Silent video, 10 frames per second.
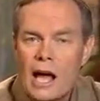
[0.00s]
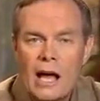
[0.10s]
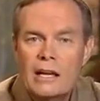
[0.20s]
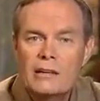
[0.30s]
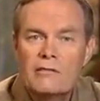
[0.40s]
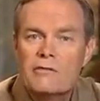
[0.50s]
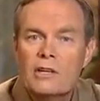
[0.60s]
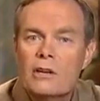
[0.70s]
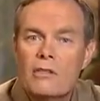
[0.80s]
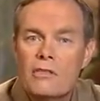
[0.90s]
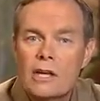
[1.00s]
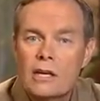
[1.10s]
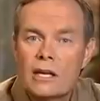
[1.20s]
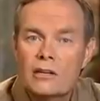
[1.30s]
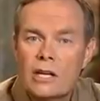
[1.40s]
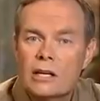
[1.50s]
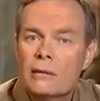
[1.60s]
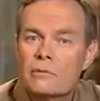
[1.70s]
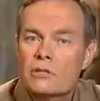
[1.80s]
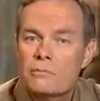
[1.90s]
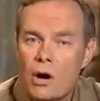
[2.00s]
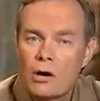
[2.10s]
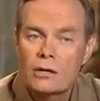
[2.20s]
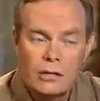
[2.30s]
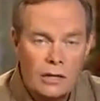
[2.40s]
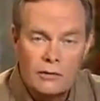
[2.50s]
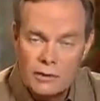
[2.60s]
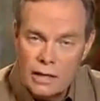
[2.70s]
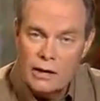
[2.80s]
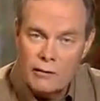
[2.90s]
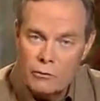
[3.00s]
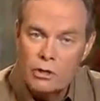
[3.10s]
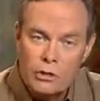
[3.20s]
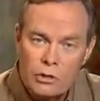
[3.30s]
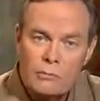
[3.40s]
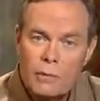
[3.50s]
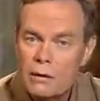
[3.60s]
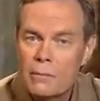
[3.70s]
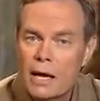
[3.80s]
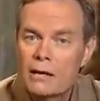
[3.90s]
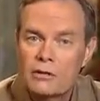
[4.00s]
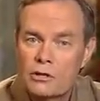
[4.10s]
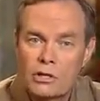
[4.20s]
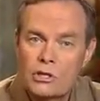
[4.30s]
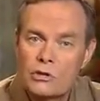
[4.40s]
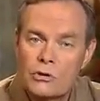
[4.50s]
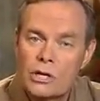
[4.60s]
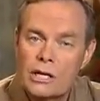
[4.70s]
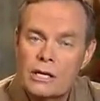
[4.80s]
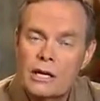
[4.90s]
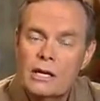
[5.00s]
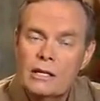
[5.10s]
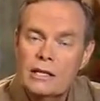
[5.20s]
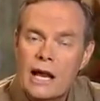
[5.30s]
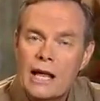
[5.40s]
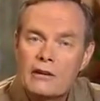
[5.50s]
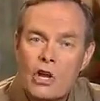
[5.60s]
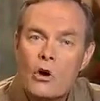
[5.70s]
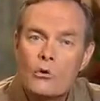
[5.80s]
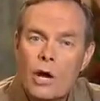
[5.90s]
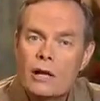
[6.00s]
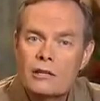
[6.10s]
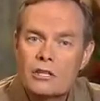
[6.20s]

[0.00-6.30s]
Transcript: I didn't feel a thing. And yet I'm smart enough now. I've renewed my mind to the degree that I know not to